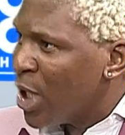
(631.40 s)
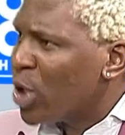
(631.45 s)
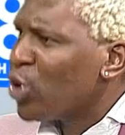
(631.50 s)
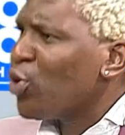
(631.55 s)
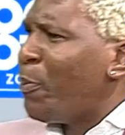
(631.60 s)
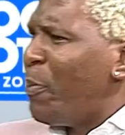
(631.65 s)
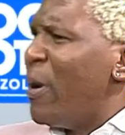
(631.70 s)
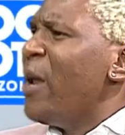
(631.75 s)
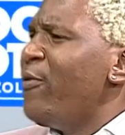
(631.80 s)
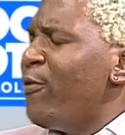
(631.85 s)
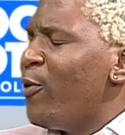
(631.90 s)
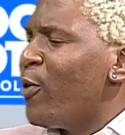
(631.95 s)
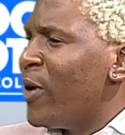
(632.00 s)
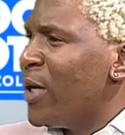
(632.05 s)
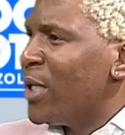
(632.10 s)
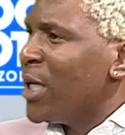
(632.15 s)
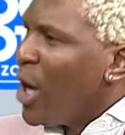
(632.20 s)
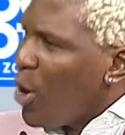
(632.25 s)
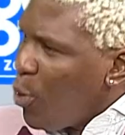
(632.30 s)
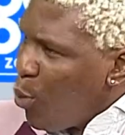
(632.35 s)
want. So pay for it.
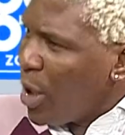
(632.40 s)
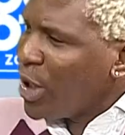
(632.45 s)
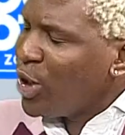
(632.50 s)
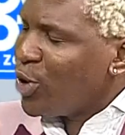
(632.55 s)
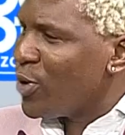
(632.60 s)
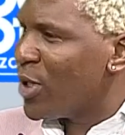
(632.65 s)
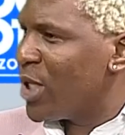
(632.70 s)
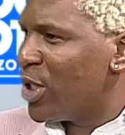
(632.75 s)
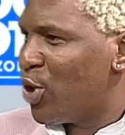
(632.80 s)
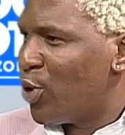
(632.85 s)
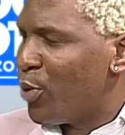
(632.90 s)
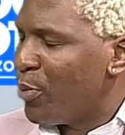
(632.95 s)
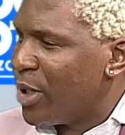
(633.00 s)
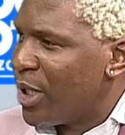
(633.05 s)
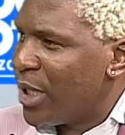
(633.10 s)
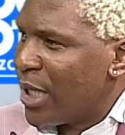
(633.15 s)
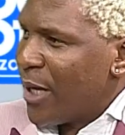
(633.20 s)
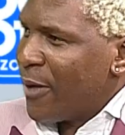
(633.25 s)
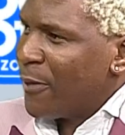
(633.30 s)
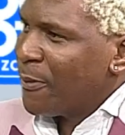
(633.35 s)
What do you think should be
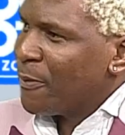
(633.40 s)
done?